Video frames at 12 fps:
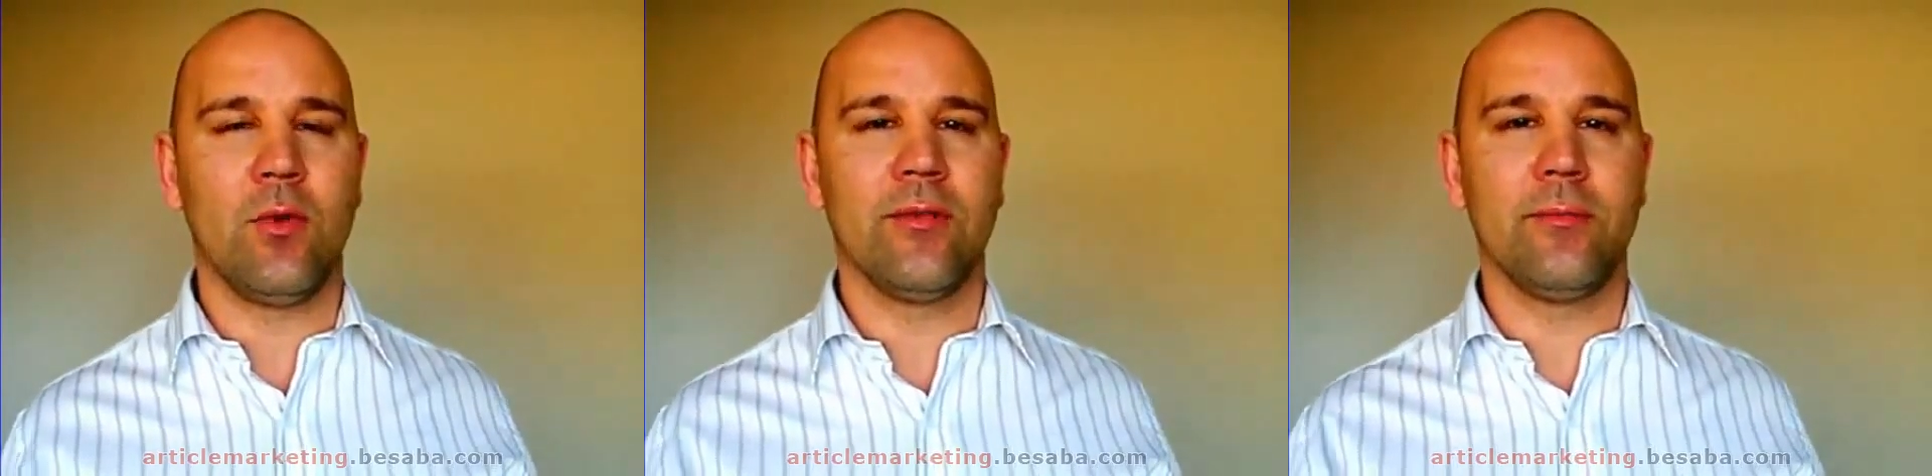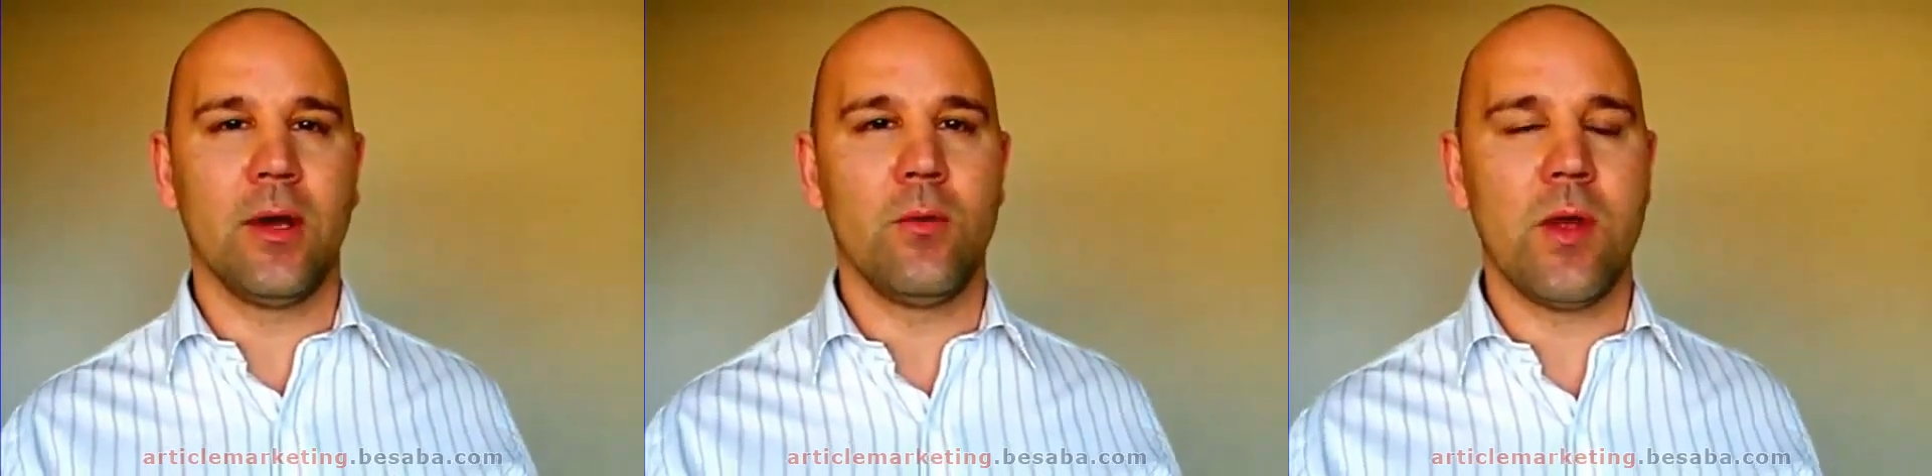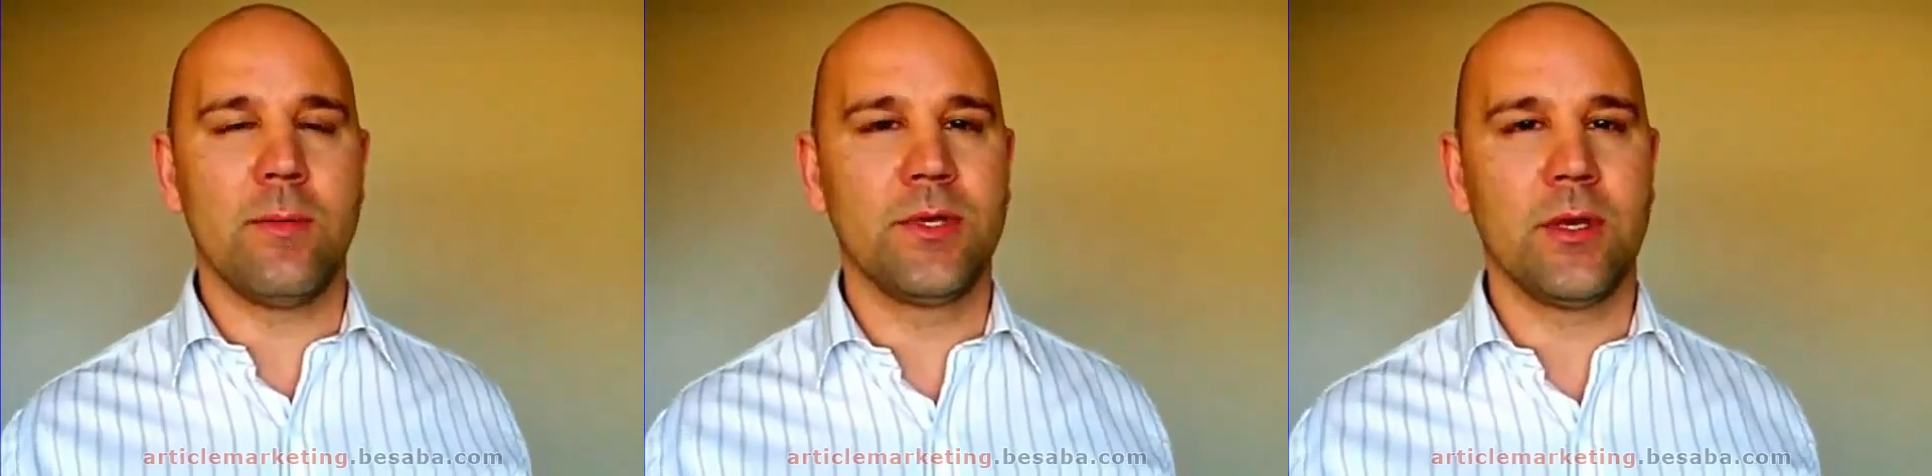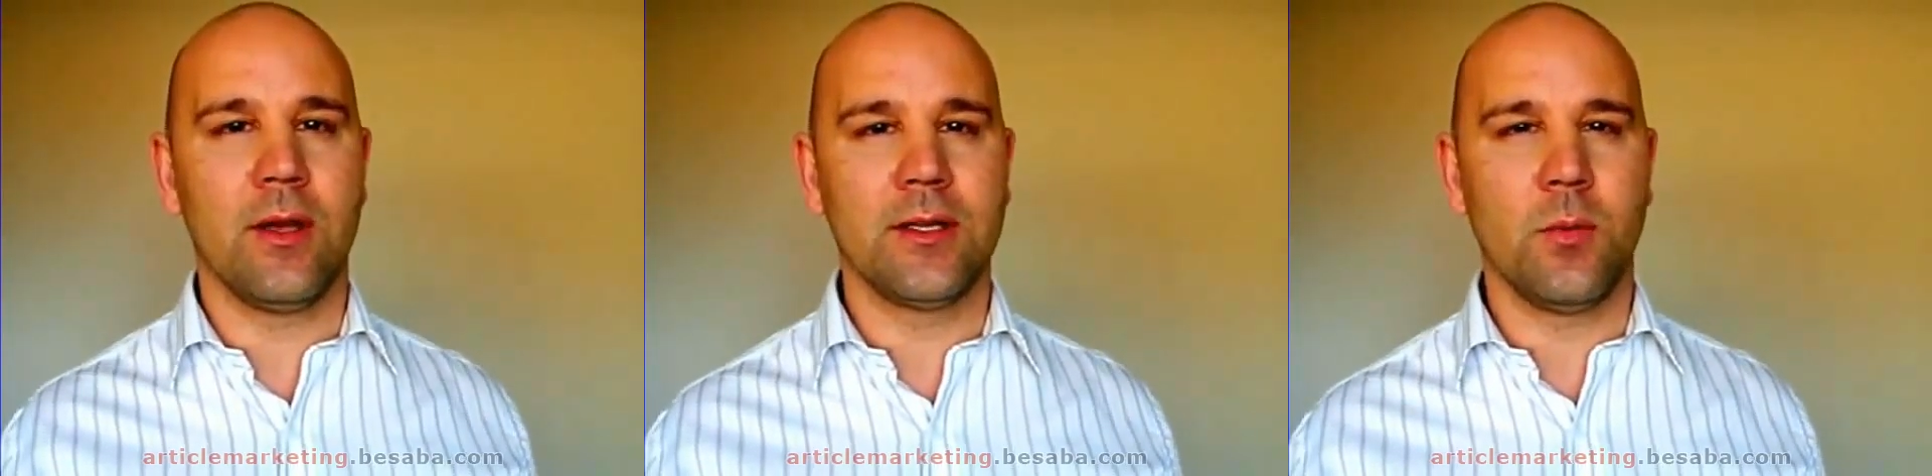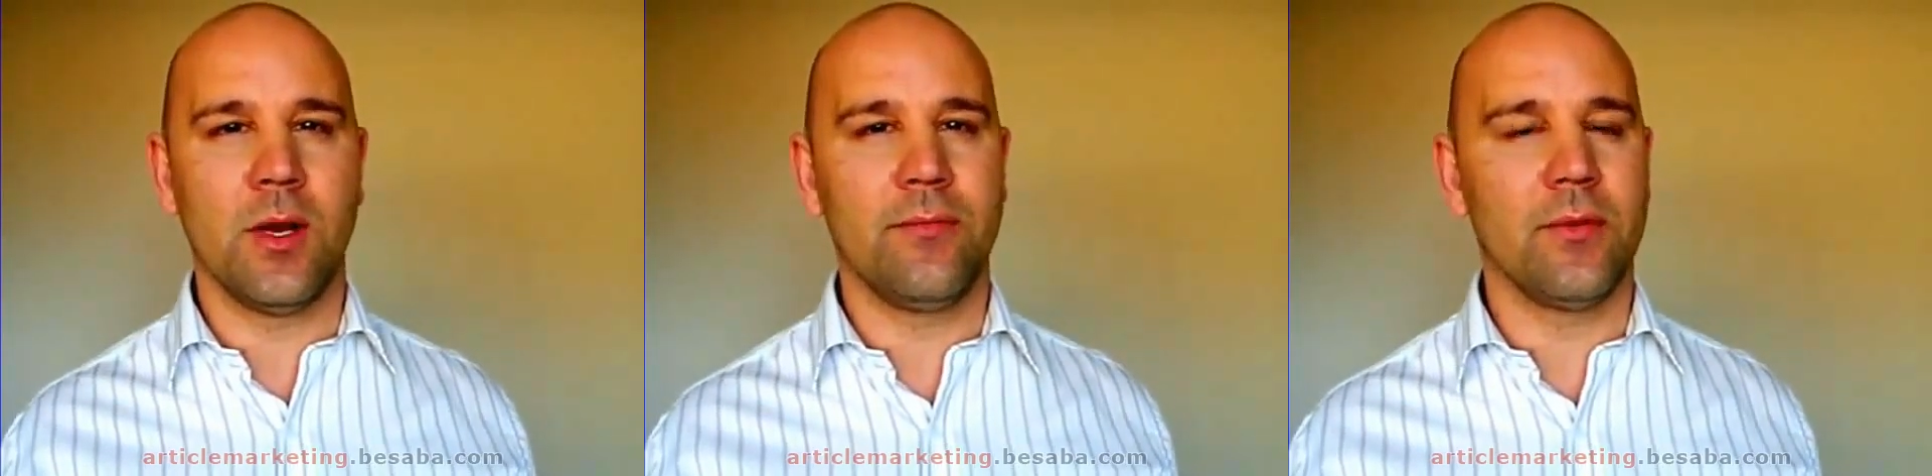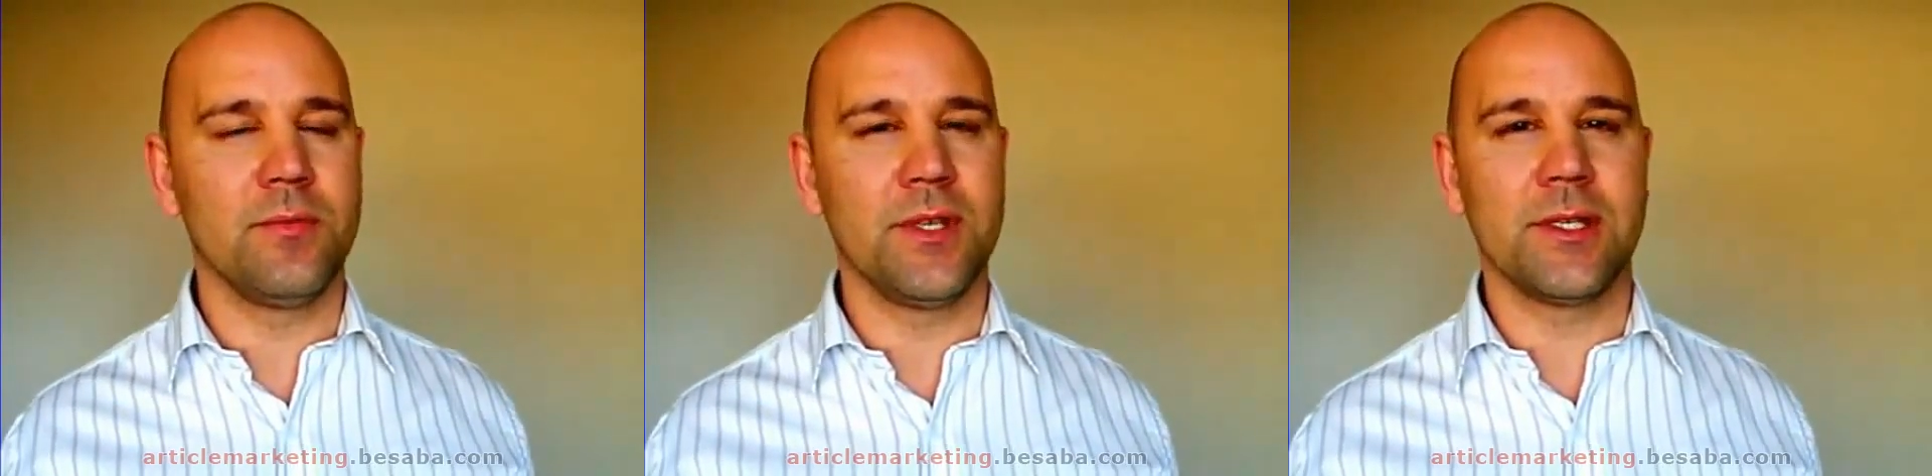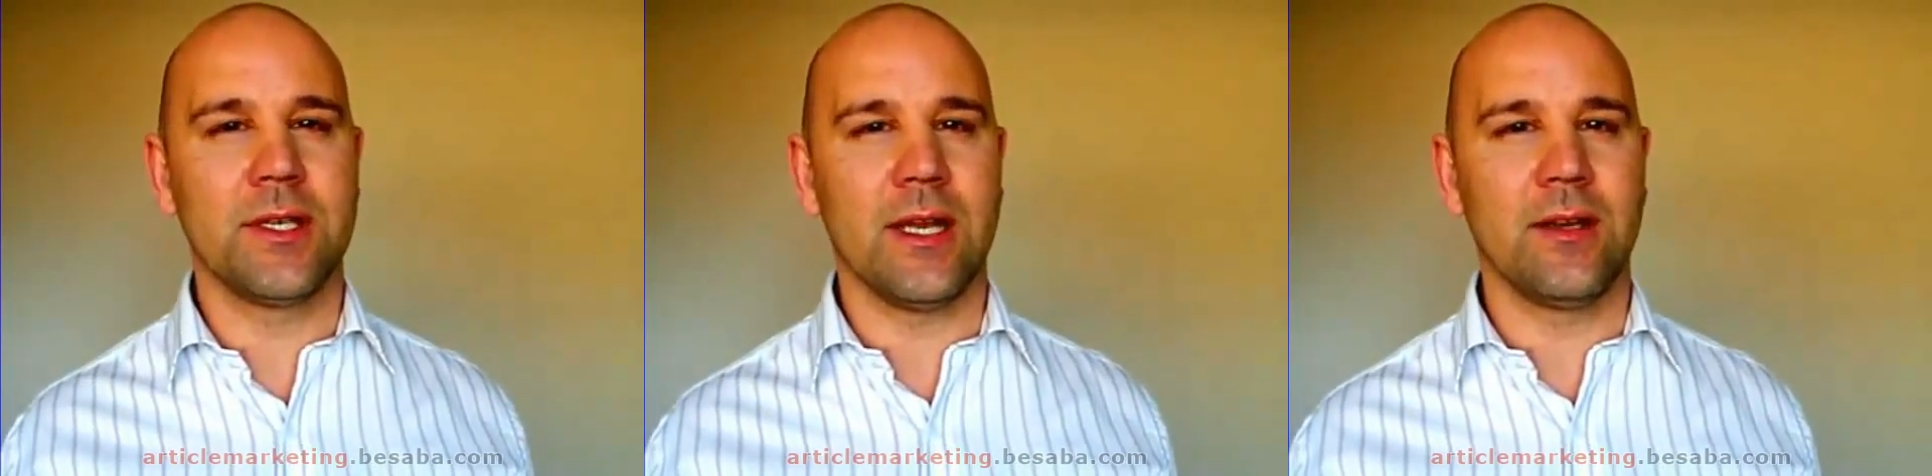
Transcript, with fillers: one of my websites went from just